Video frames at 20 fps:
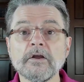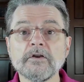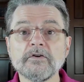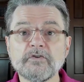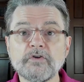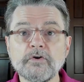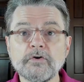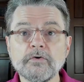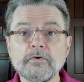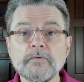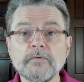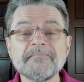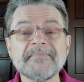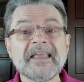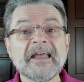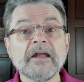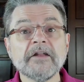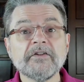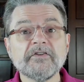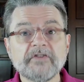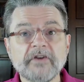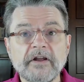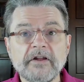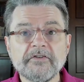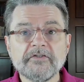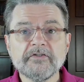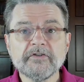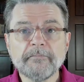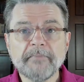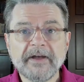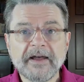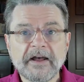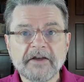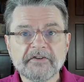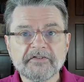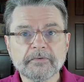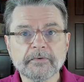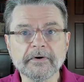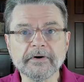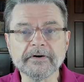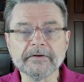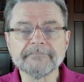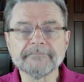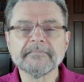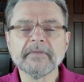Two, change your password.